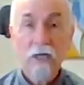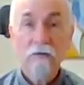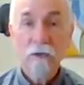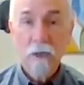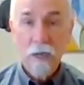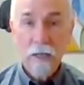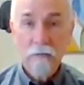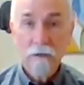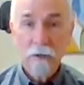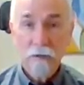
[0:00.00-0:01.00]
And if you
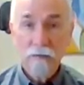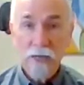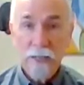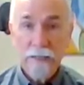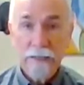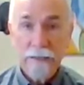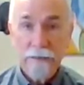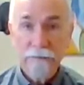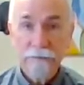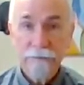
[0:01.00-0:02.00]
like them, come back
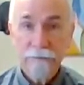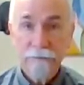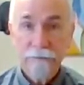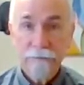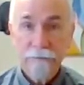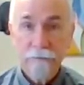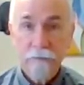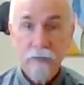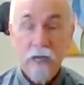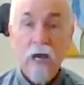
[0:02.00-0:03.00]
again.
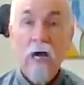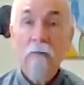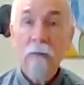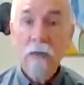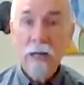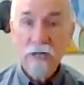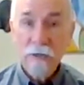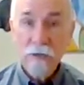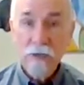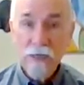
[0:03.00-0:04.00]
I'm
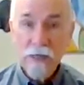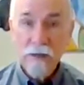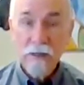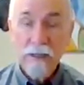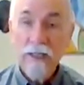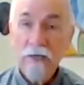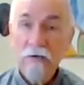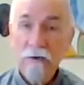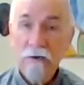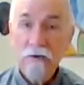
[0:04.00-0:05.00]
glad you were here to get
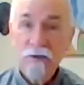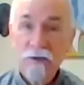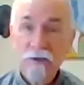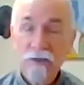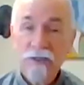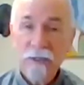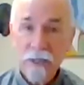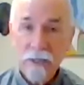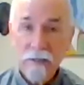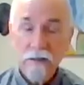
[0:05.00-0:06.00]
introduced to a
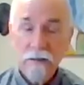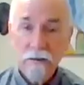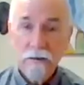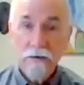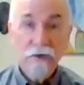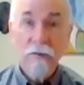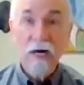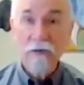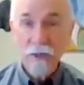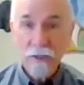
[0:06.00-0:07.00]
seated Shi
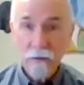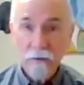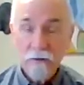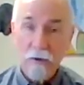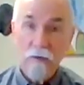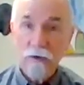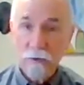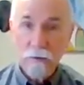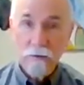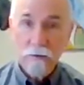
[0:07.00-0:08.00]
Ba Shi,
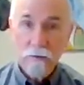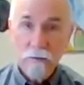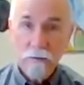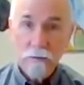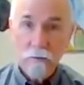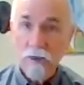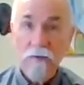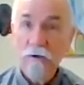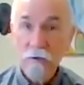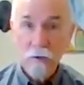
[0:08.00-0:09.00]

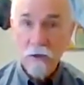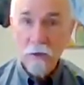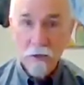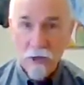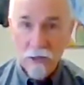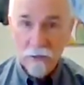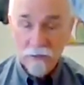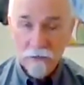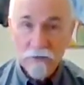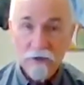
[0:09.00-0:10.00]
whatever you want to call it,
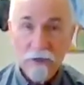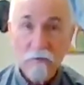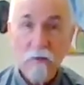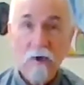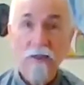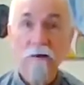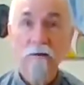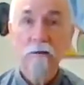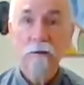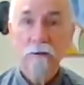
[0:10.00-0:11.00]
set 1,
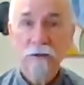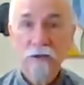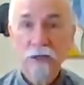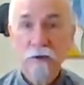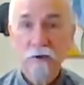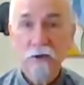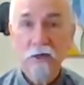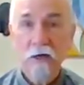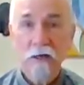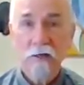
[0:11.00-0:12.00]
seated
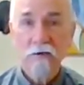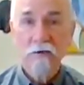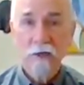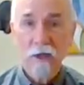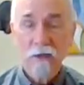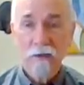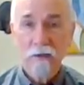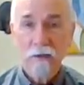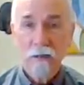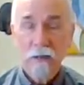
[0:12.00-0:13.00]
qigong
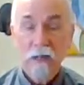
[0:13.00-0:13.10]
exercises.